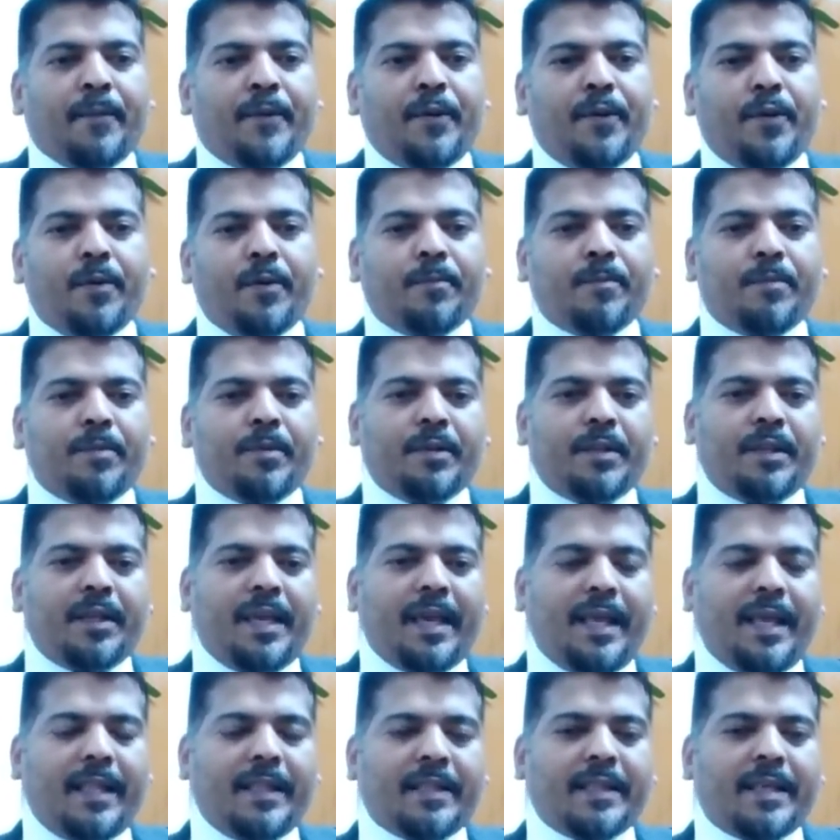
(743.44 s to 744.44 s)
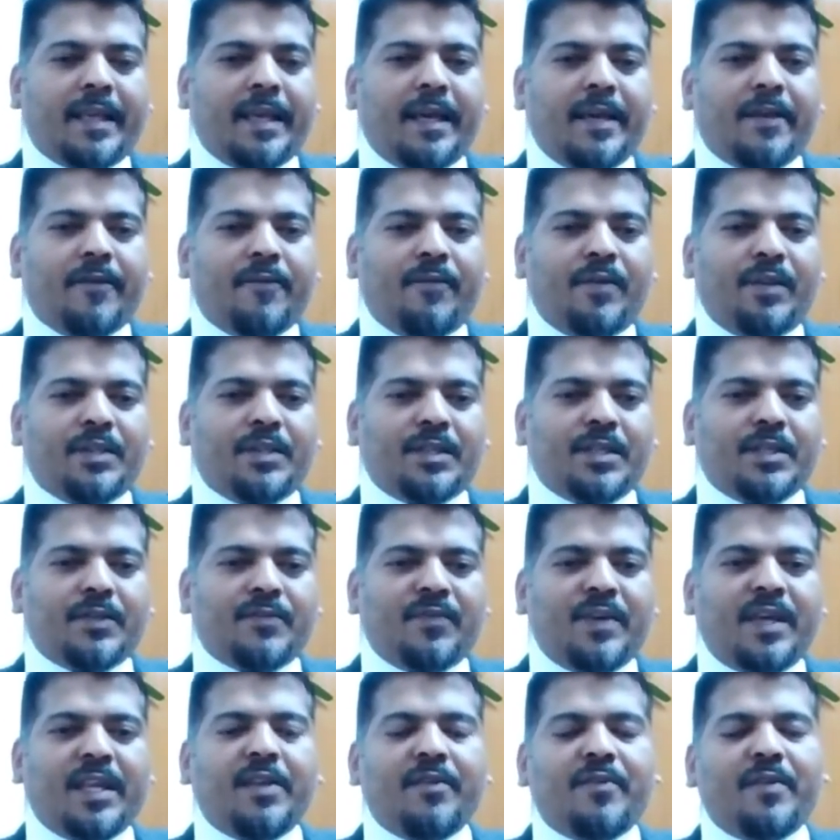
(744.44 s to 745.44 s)
For the healthcare which is
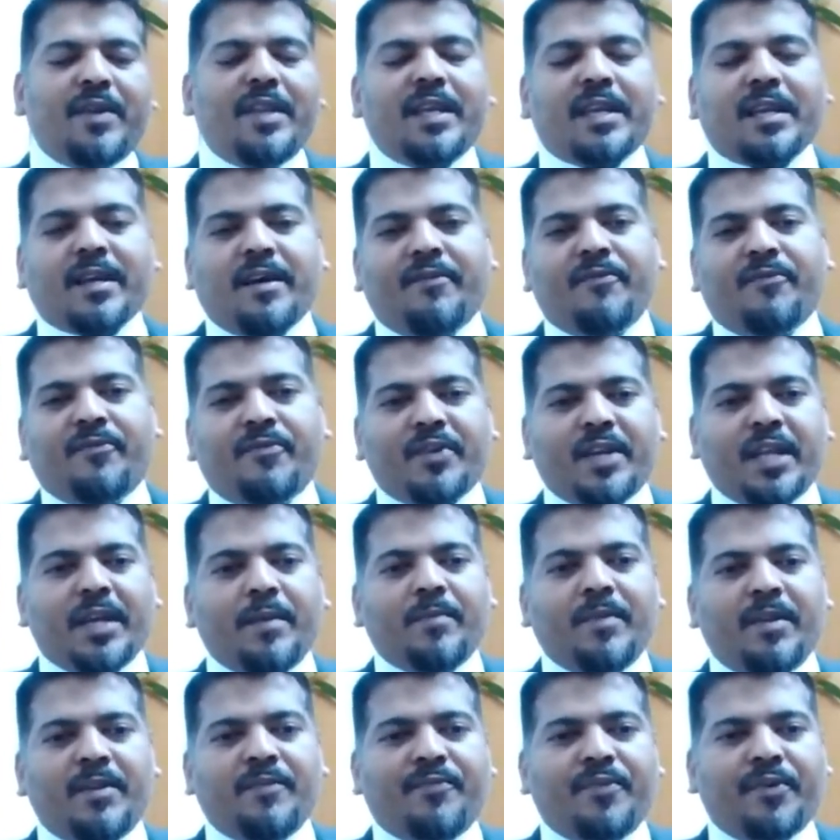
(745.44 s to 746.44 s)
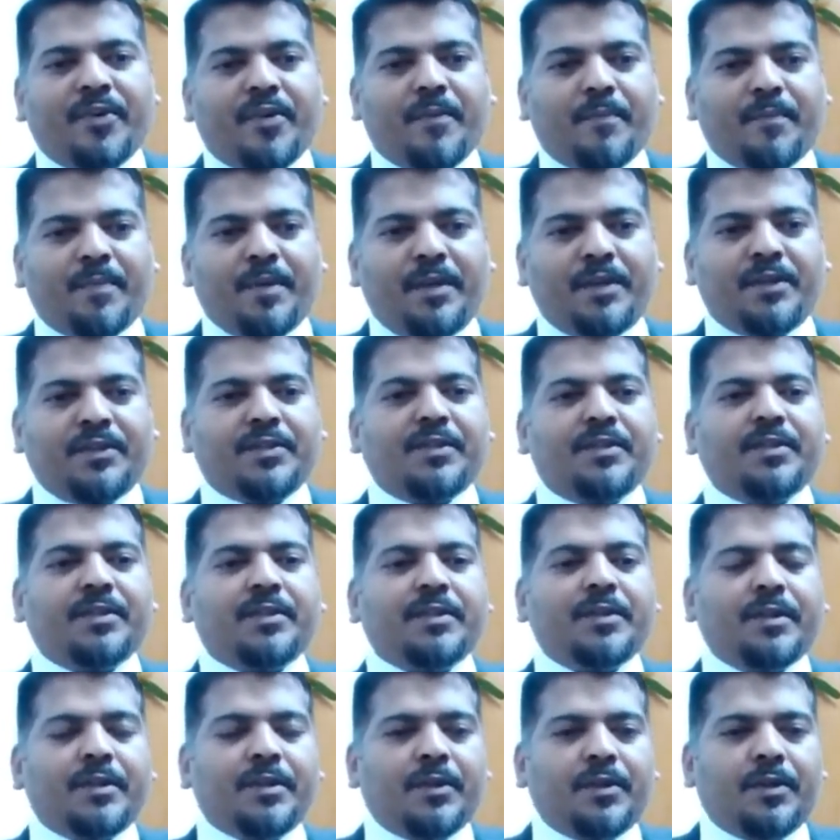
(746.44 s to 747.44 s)
very very comfortable for a patient.
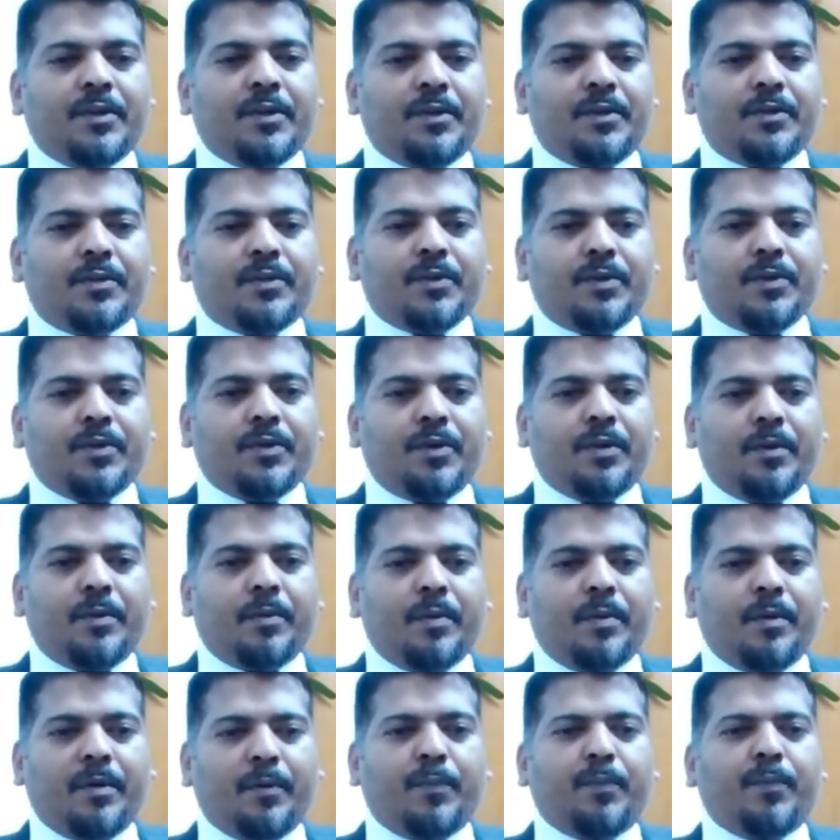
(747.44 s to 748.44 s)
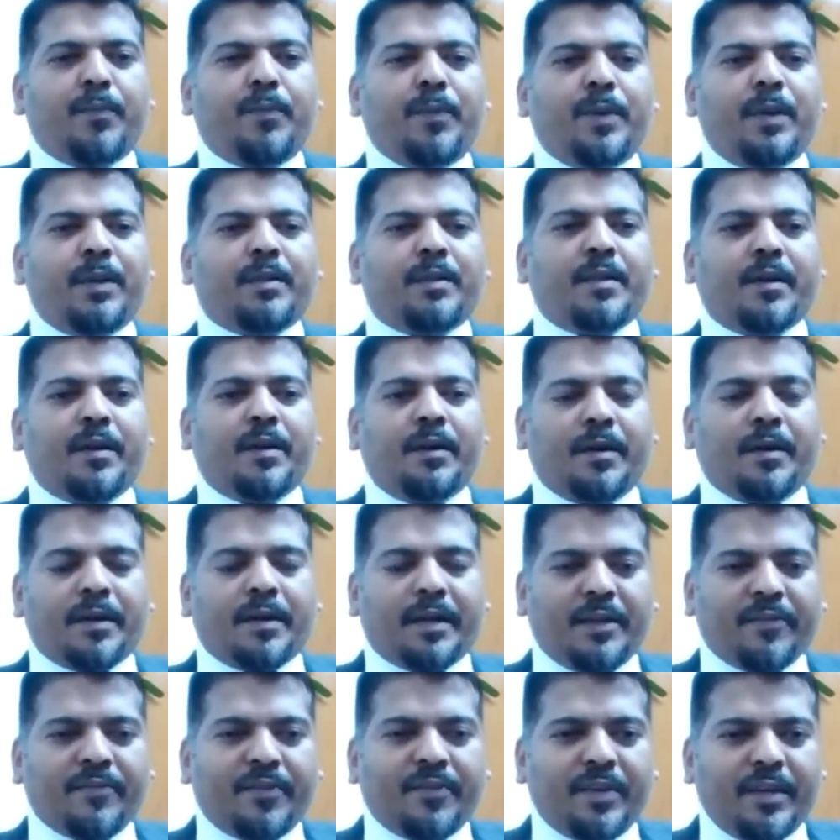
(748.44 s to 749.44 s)
So with
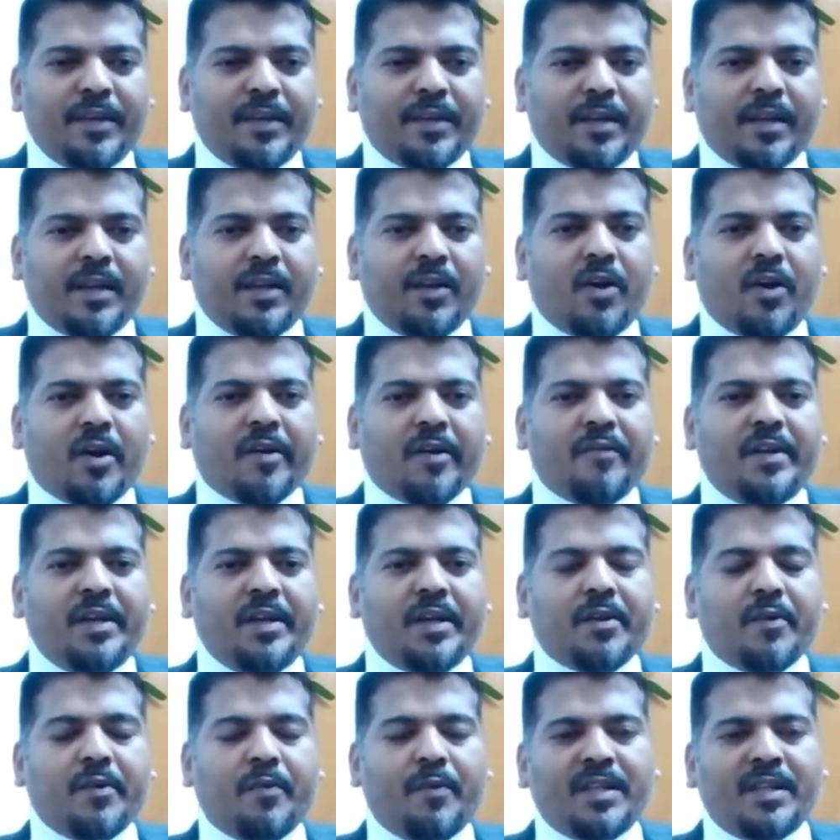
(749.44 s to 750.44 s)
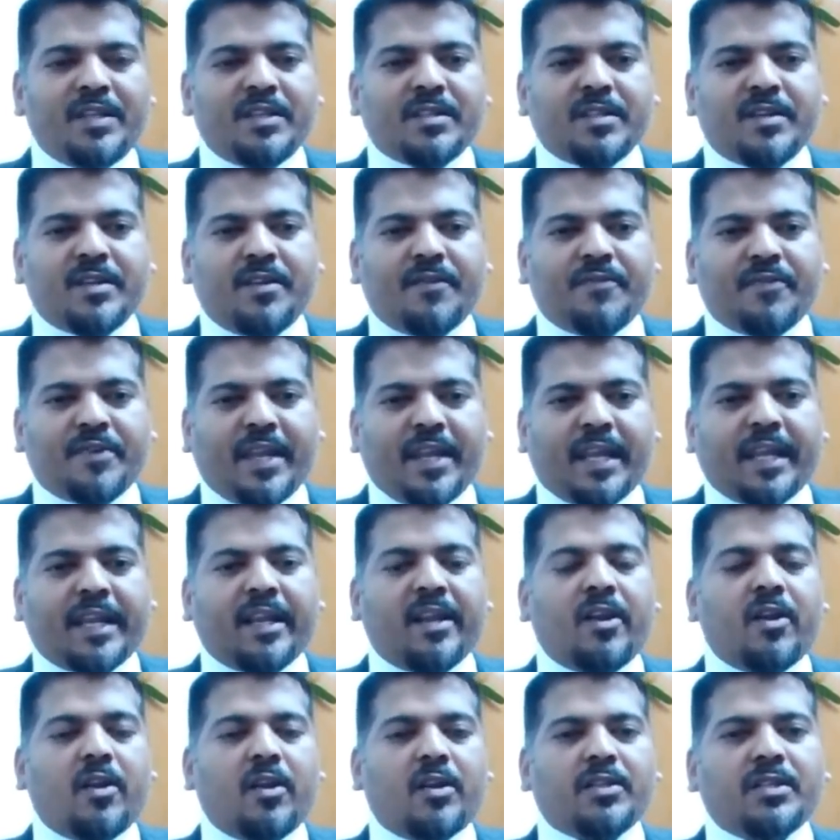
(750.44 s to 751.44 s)
definitely a lot of intervention of
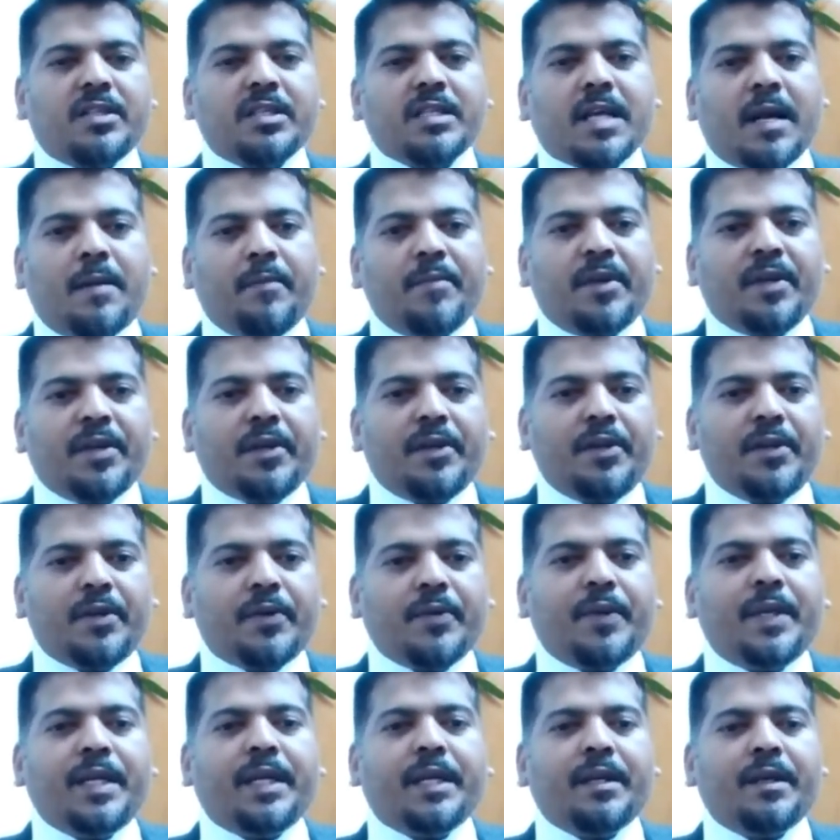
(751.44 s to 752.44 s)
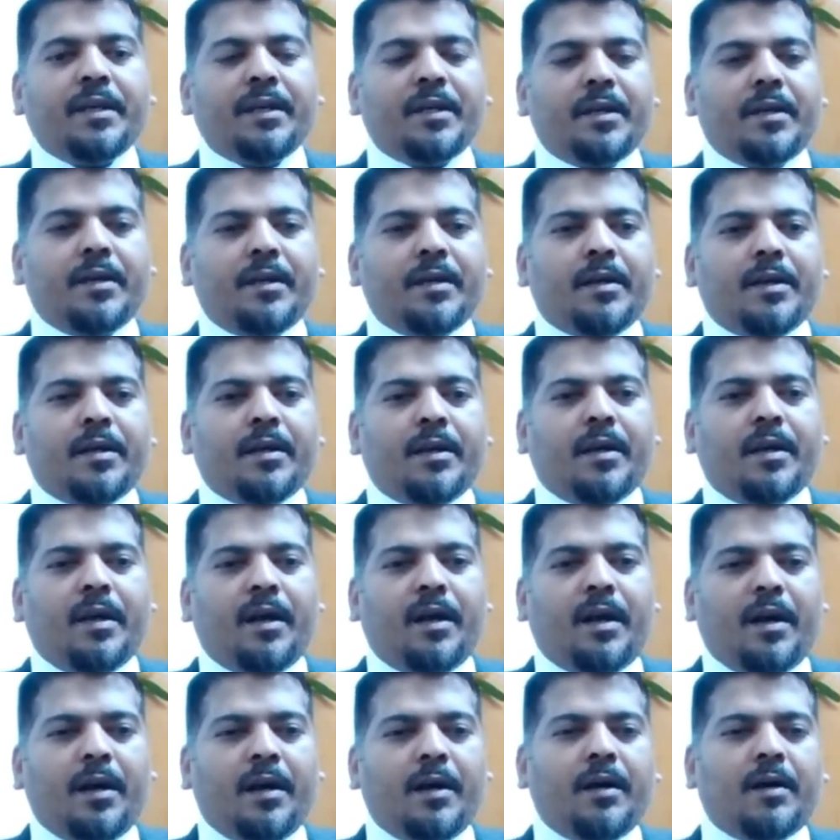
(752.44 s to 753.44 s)
technology coming into it,
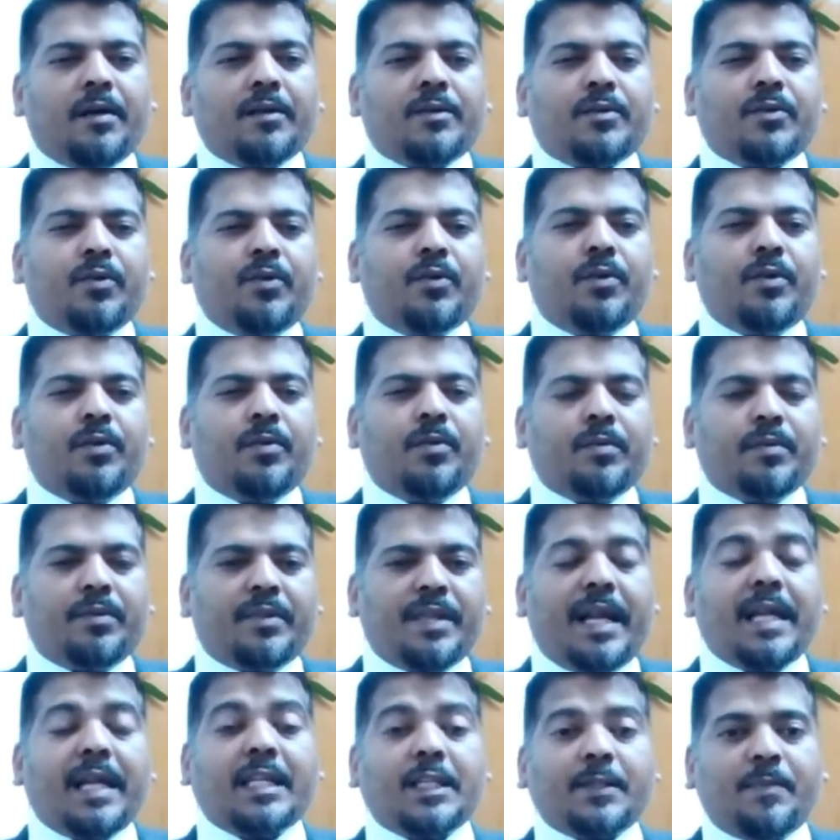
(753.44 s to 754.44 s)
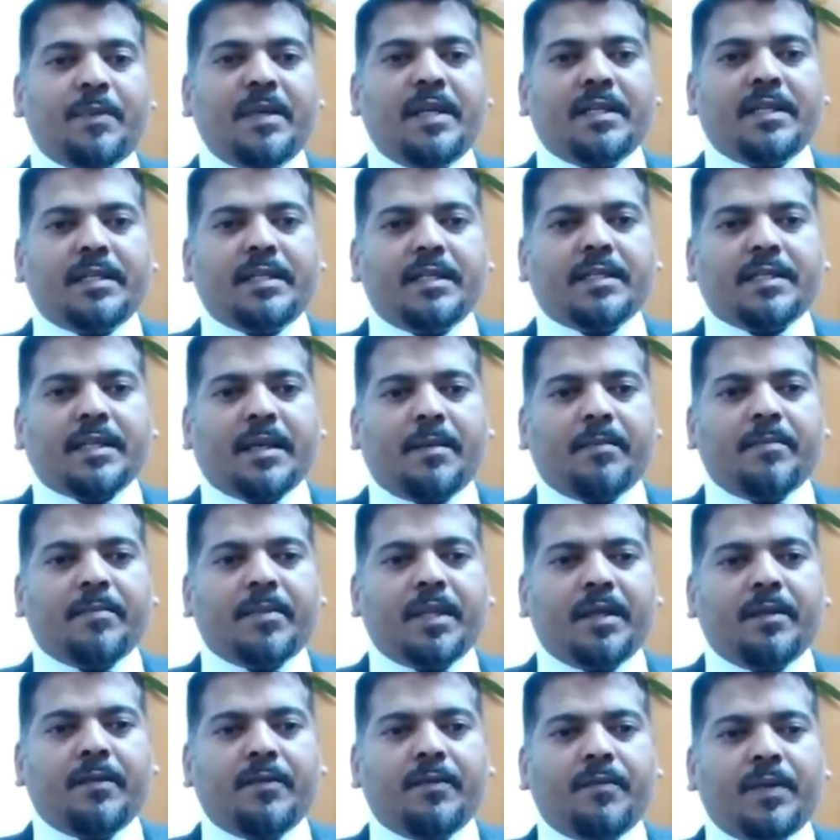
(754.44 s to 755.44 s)
so that space is
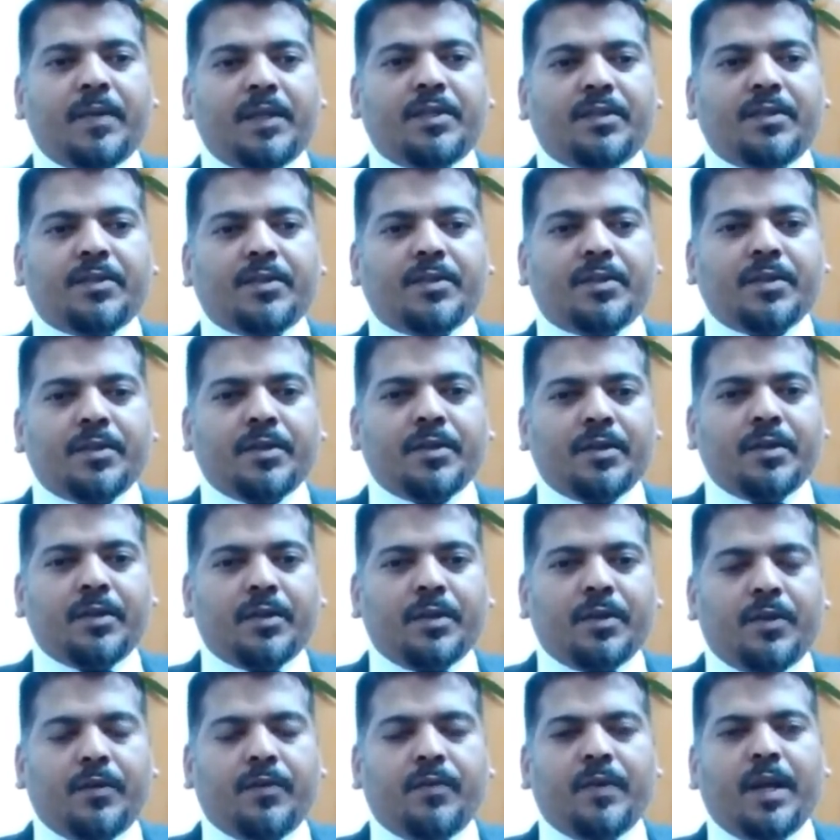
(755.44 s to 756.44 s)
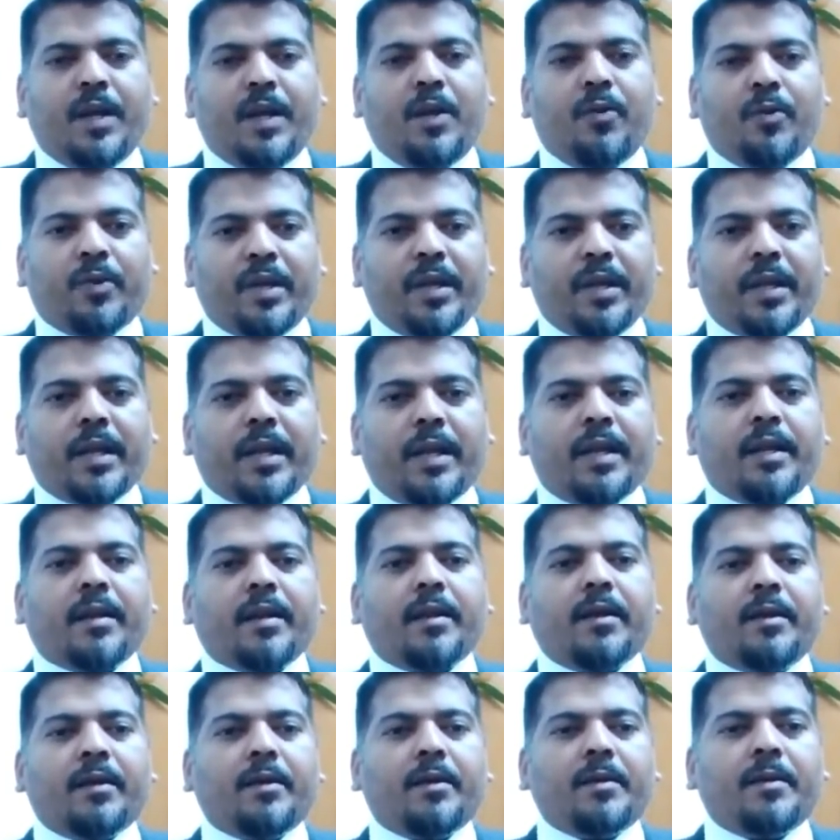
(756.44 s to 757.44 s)
something which we are looking at.